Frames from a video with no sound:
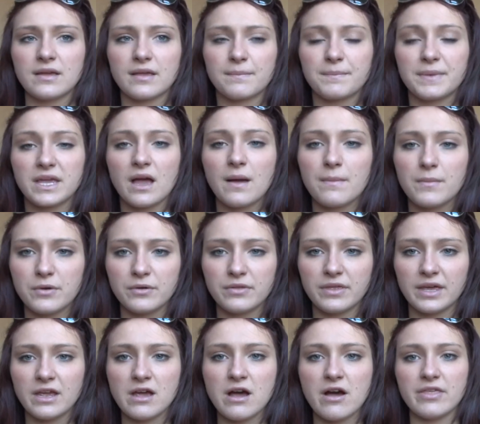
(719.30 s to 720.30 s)
become who
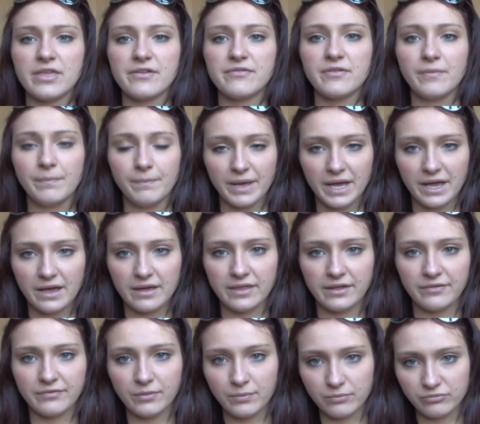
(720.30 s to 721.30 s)
they are. They feel better, they
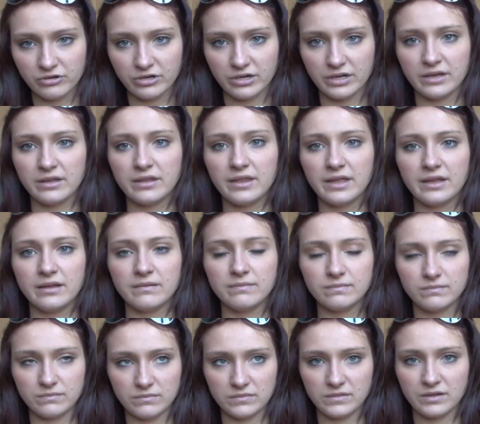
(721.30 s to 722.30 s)
feel brighter, they
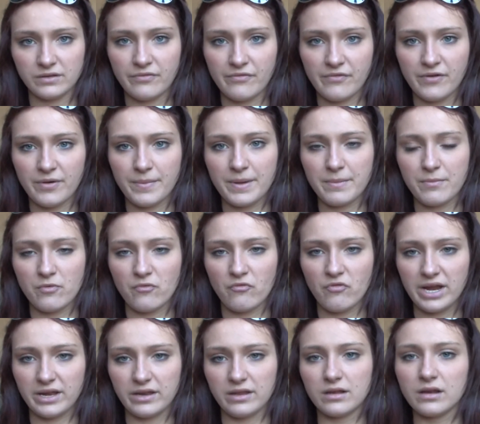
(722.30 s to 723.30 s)
feel a bit more
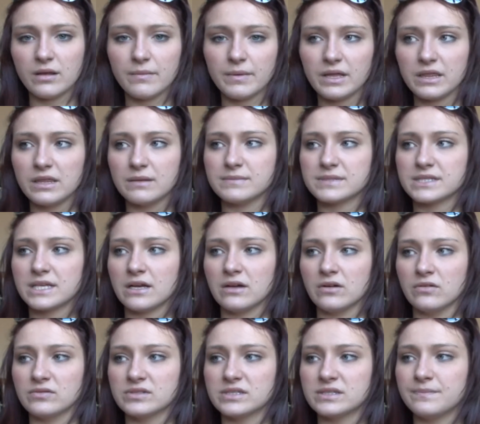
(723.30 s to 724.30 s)
radiant about
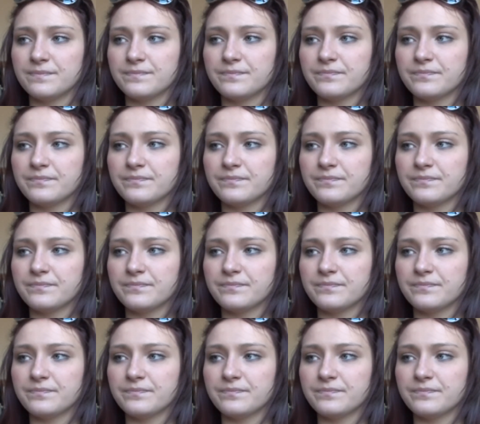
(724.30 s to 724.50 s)
themselves.